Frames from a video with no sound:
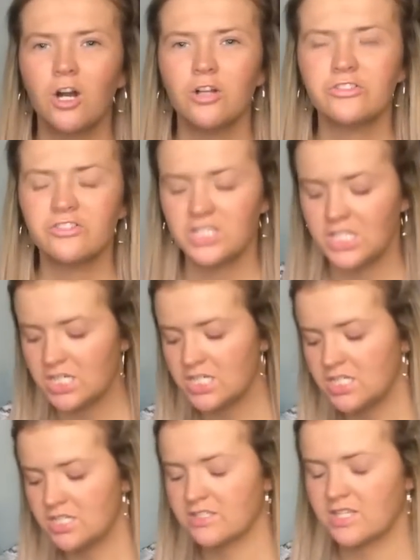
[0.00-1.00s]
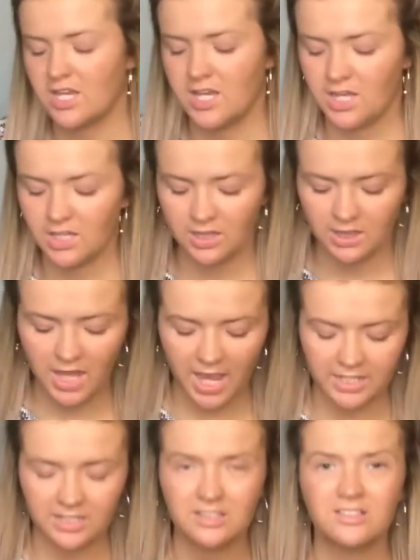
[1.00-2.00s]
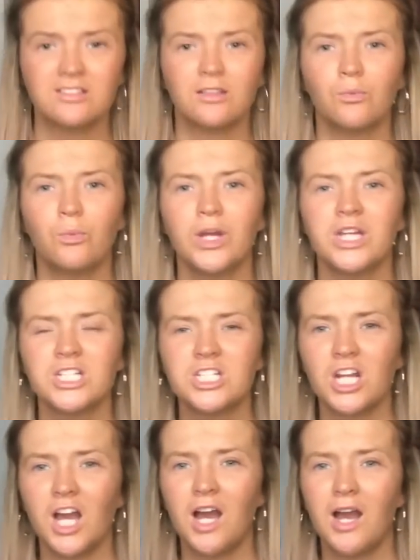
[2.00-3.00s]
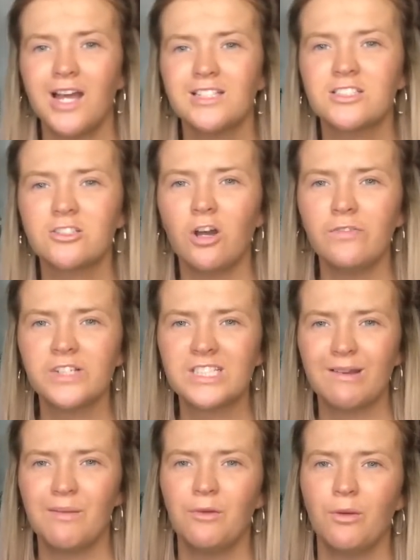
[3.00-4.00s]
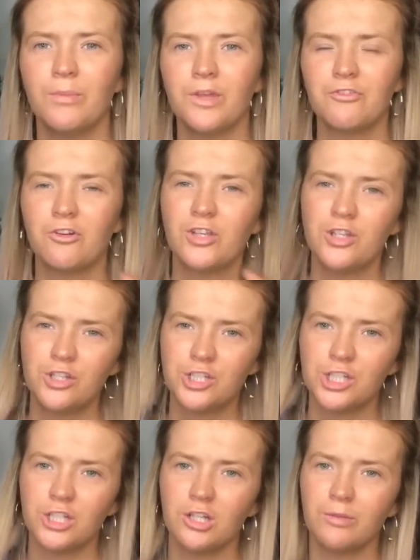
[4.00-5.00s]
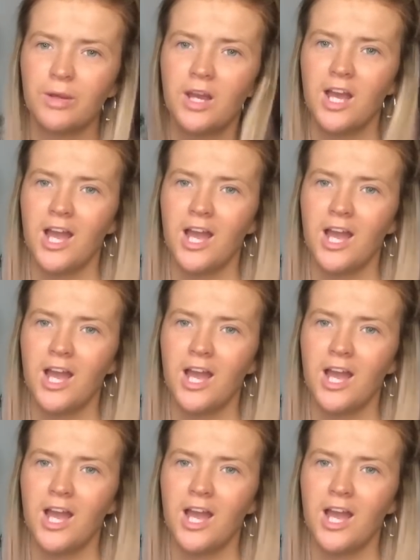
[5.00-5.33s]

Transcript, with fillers: got these lights, which I'd sort of said to my mum that for YouTube,